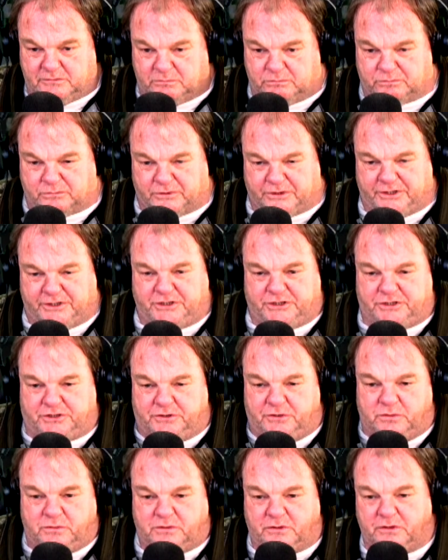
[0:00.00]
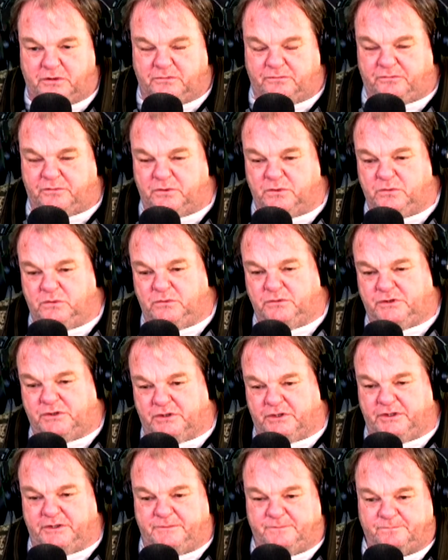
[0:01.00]
the British nuclear fuel
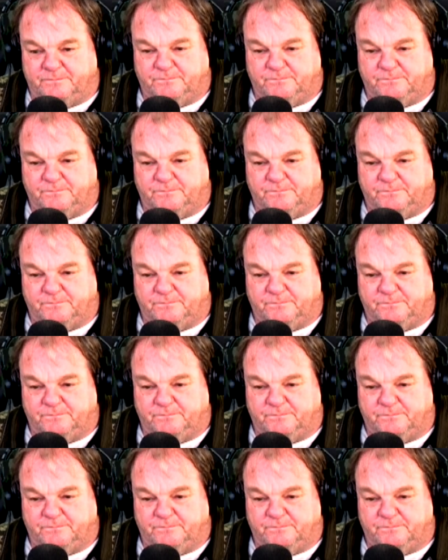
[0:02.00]
site.